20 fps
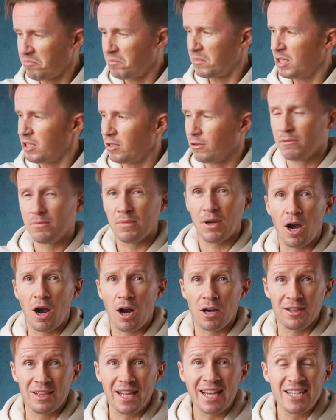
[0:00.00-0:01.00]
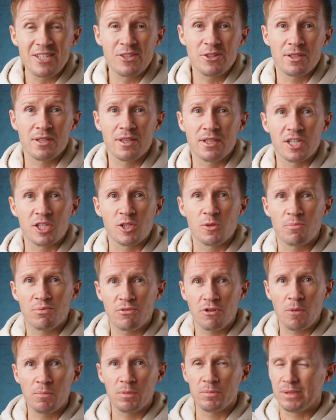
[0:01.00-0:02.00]
you know, are lighter than this
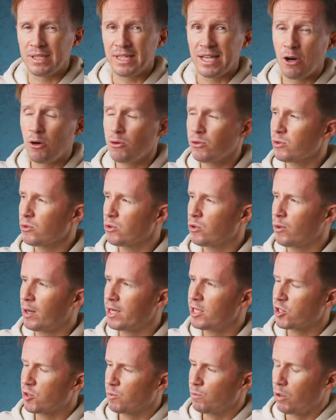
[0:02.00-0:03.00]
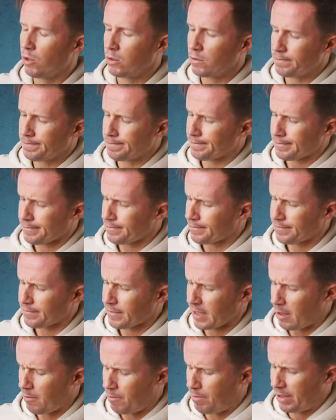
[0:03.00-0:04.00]
probably, also quite small,
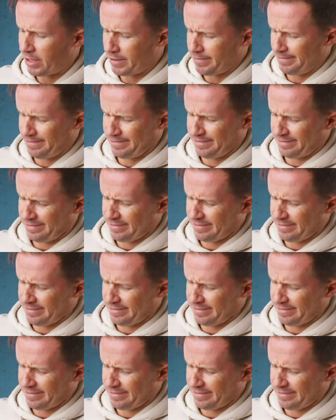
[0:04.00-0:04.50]
but